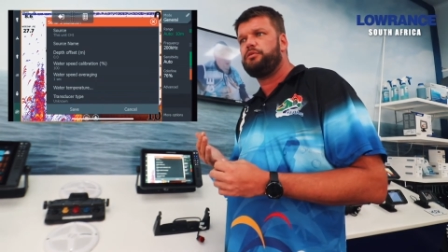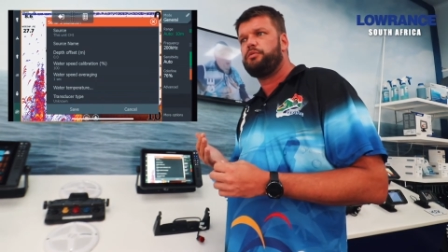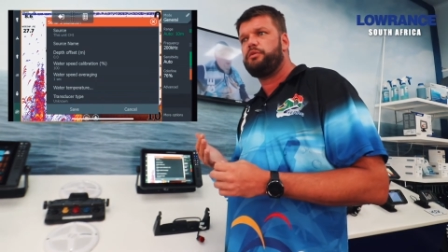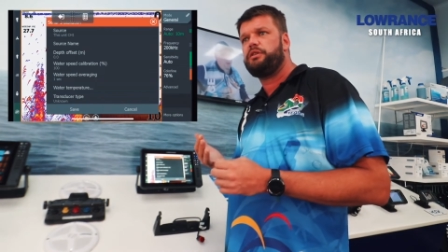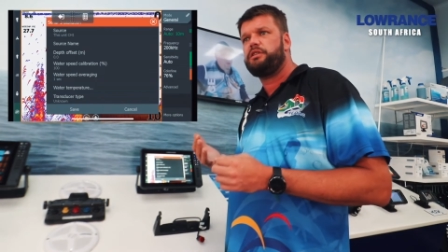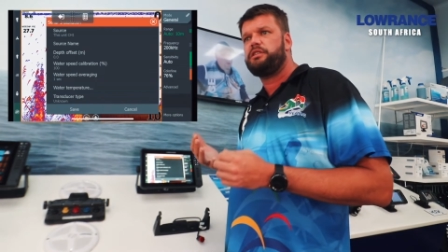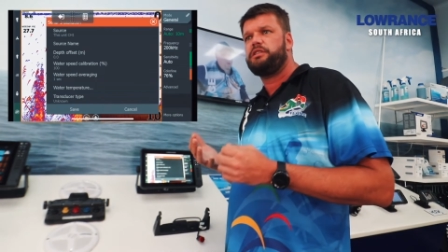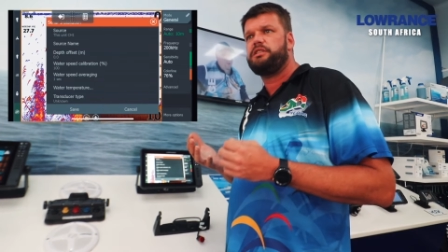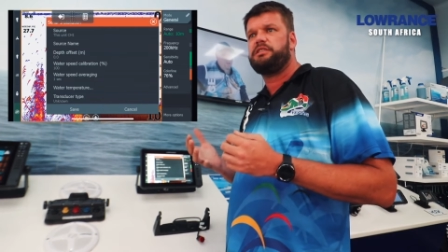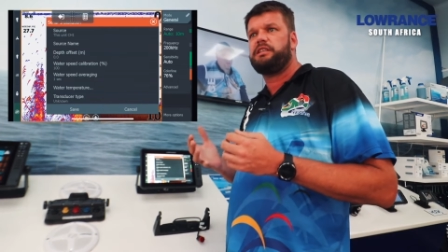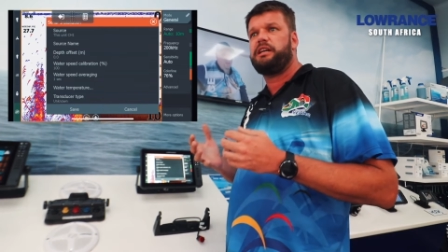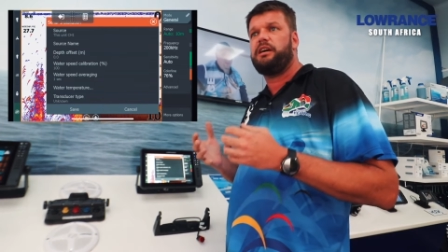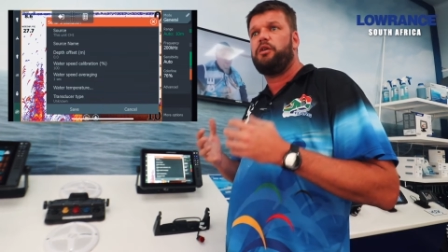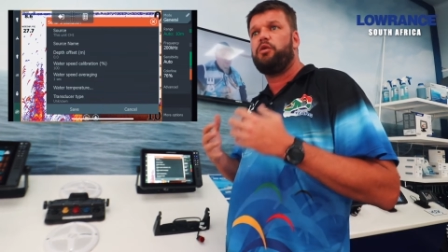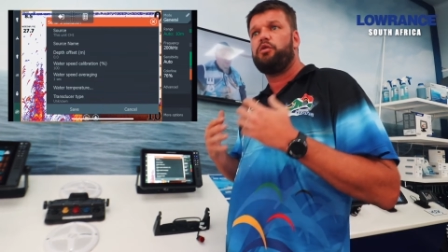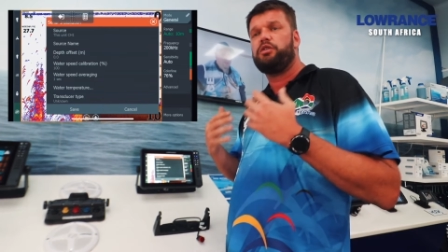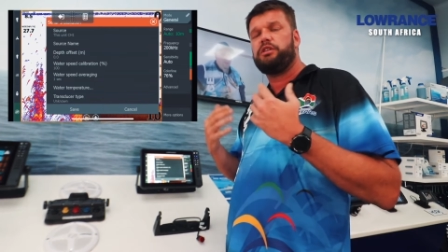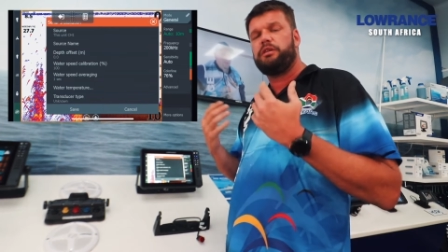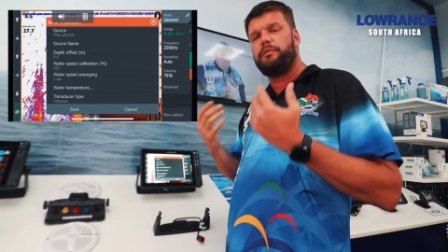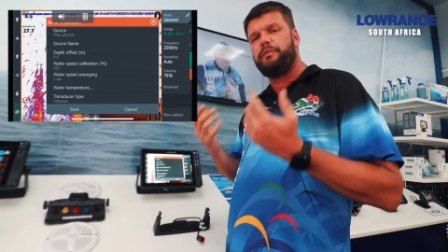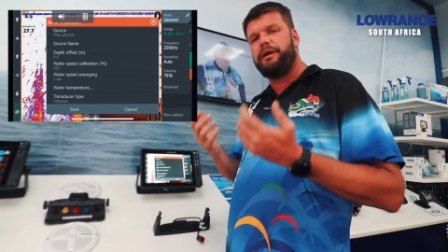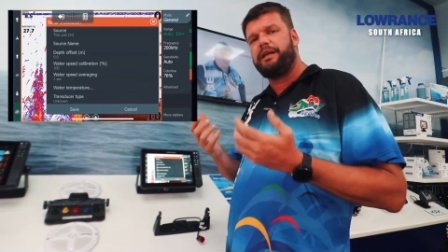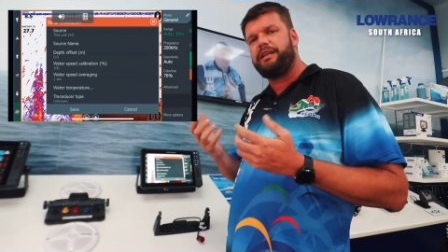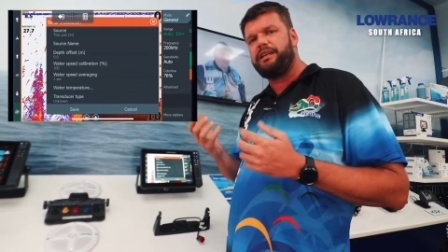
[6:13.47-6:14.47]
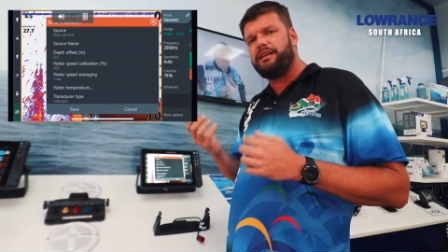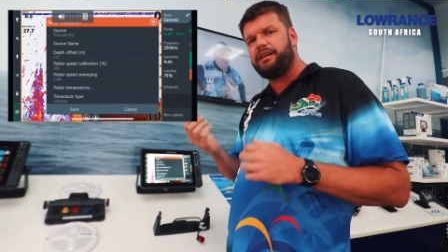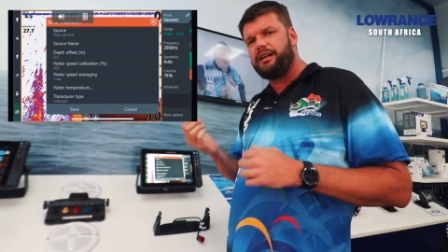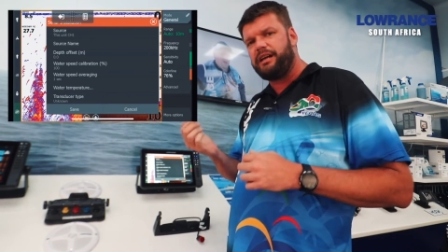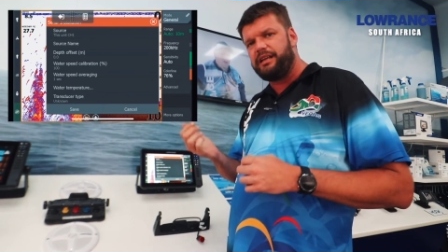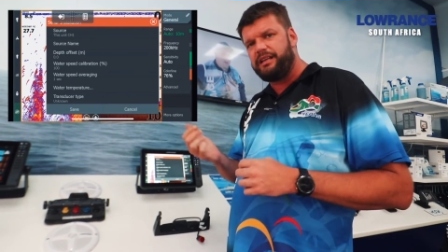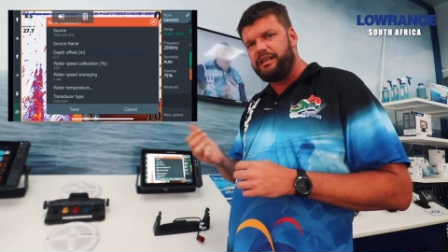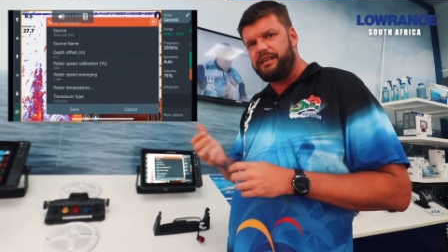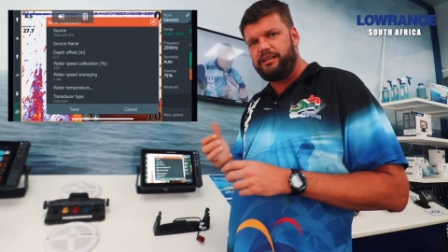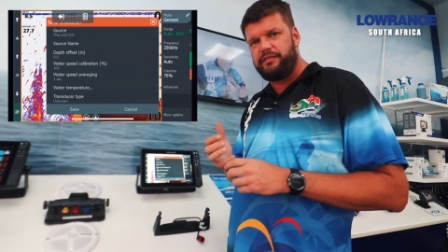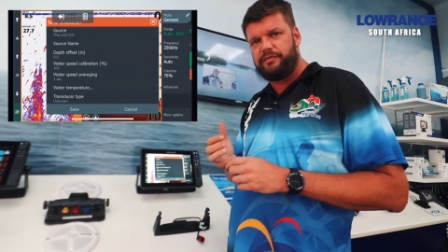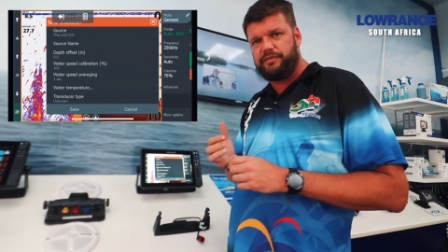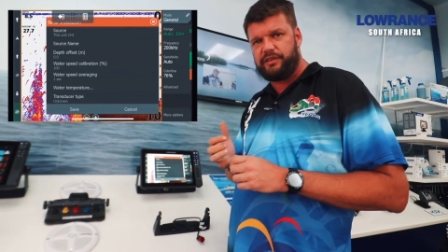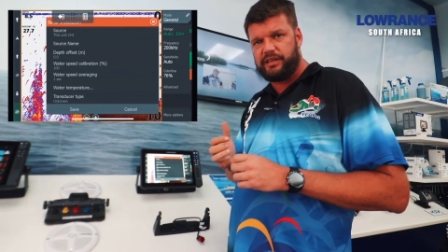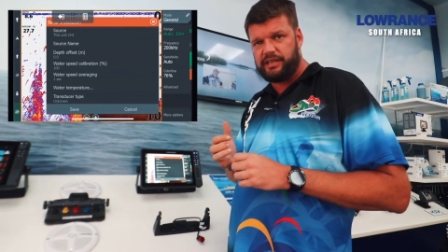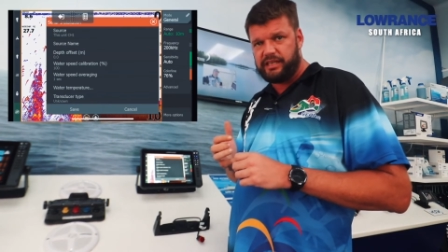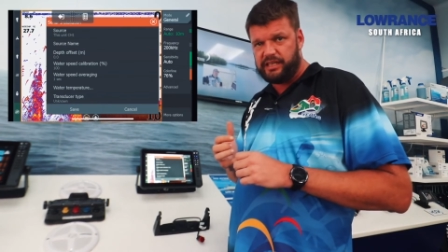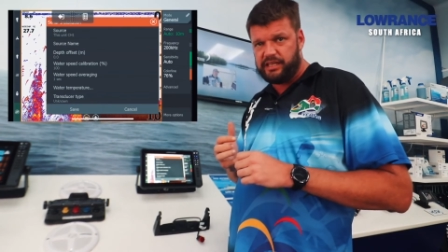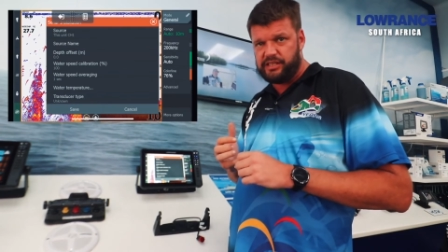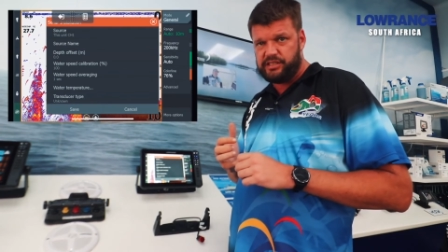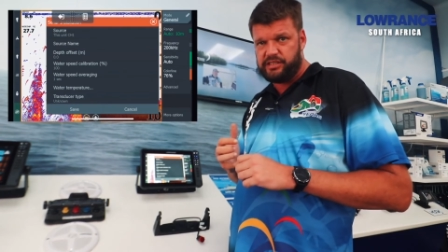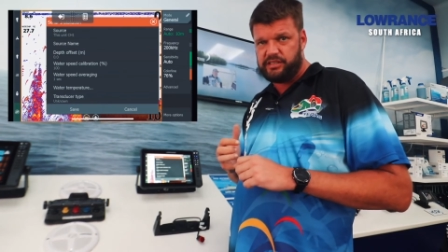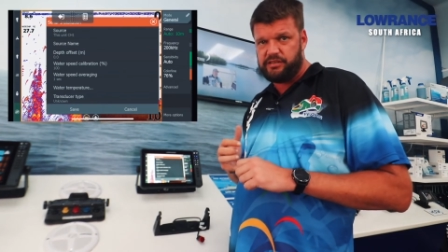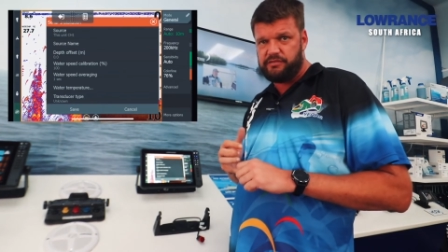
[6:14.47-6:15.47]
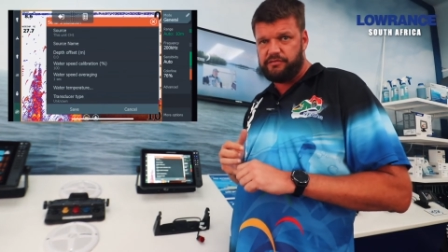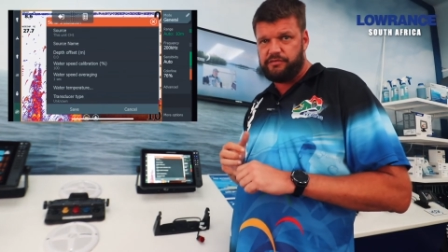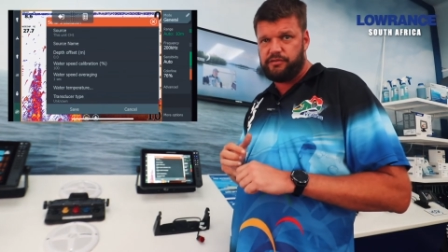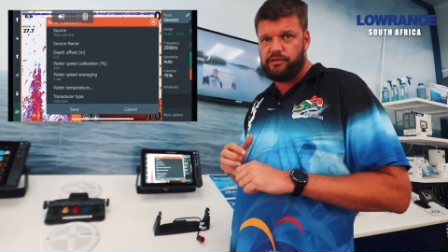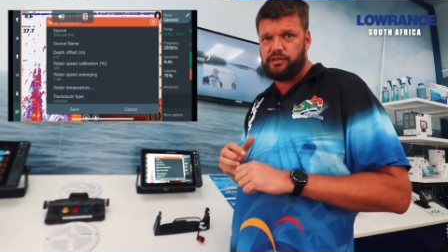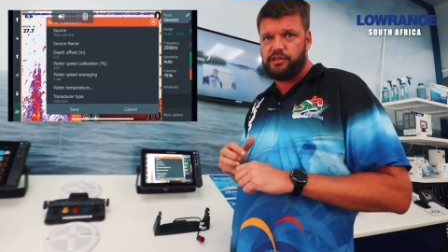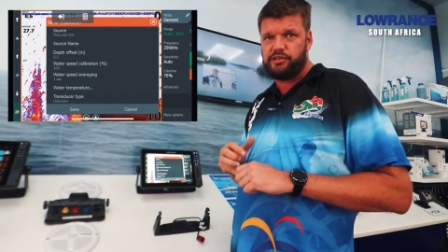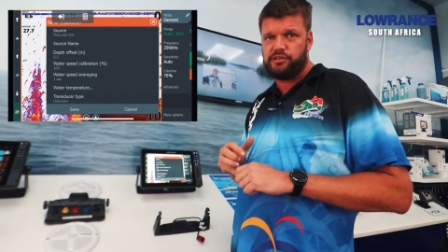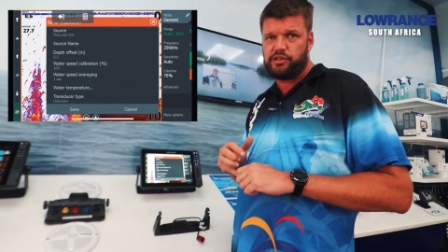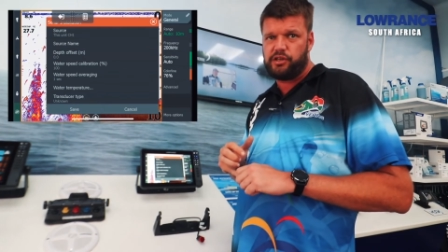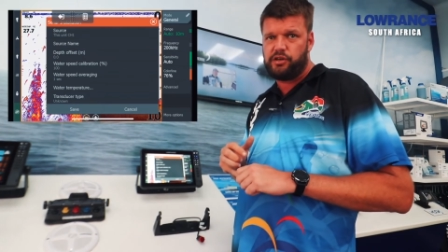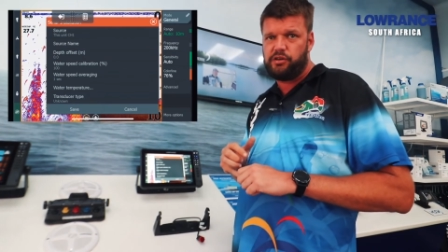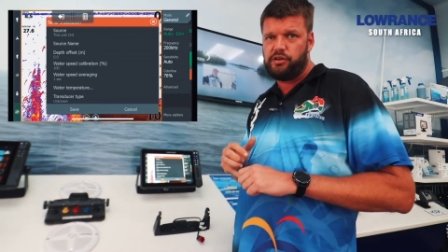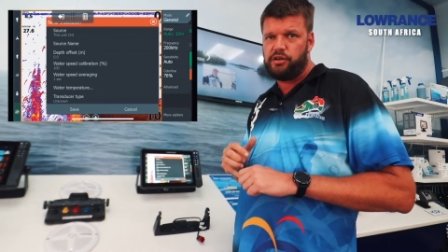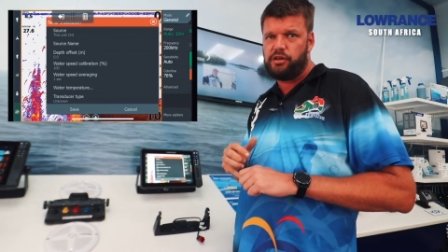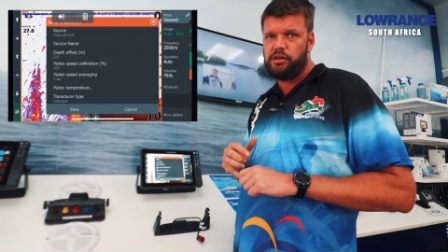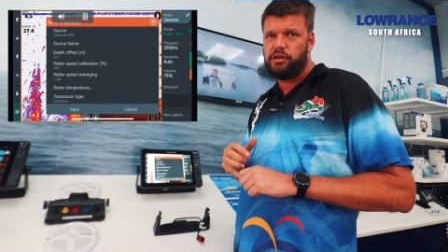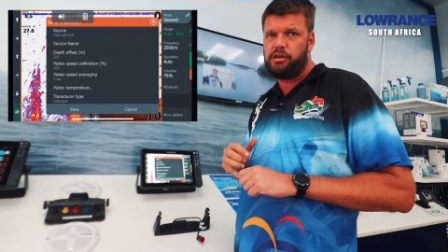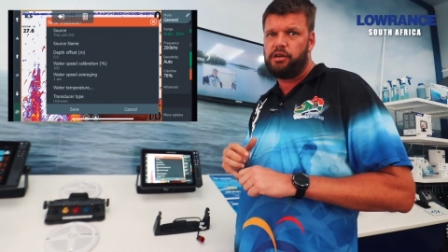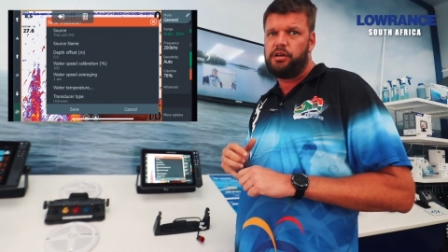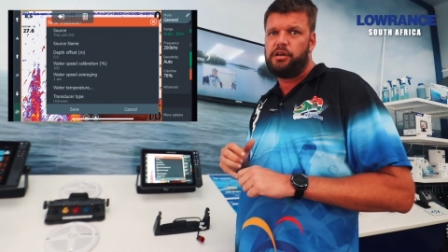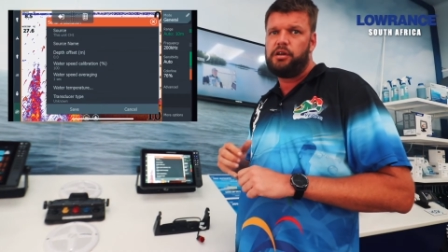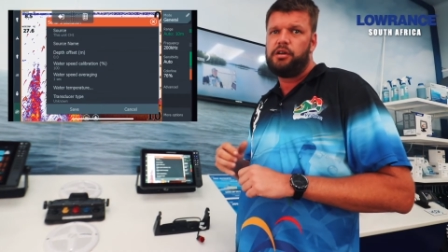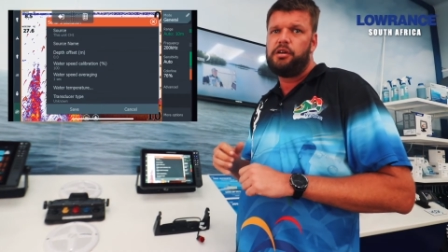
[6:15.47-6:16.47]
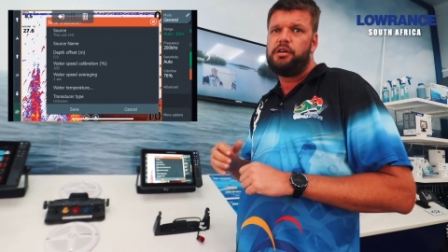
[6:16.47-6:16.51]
which is an automatic identification for the sonar.